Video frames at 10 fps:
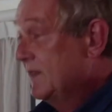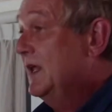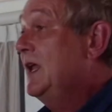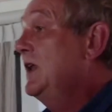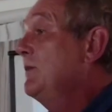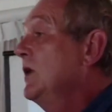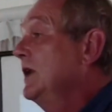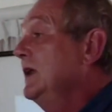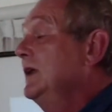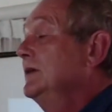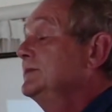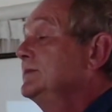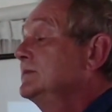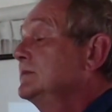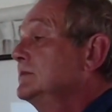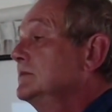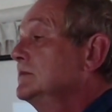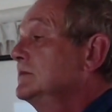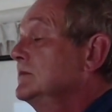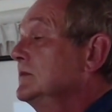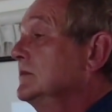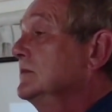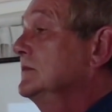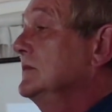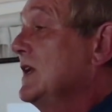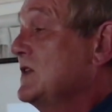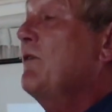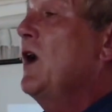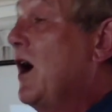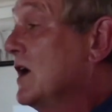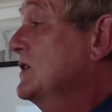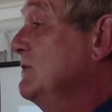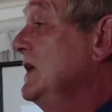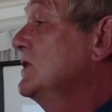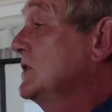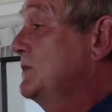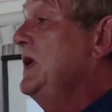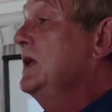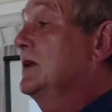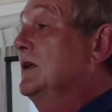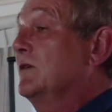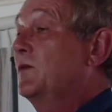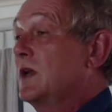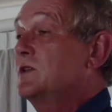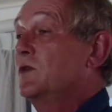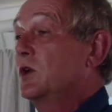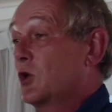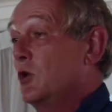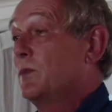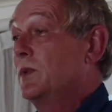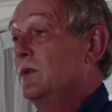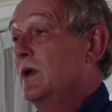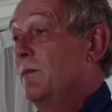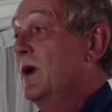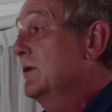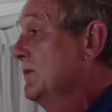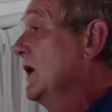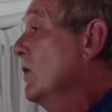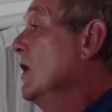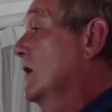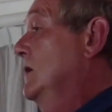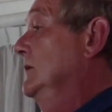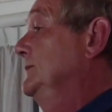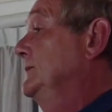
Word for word: that anybody has ever asked me to speak in front of a group about my work.